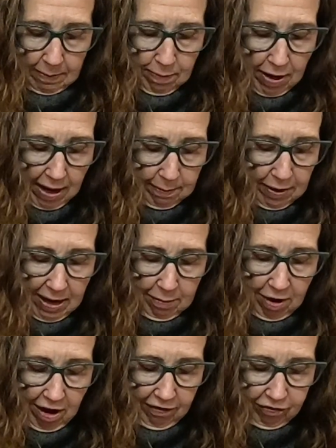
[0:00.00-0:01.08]
pom-pom
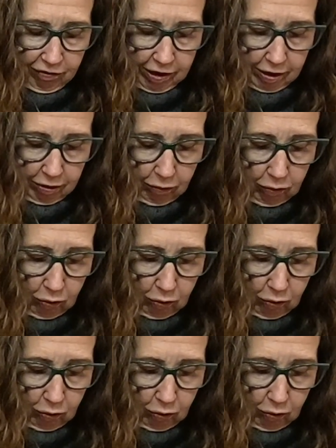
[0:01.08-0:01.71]
off real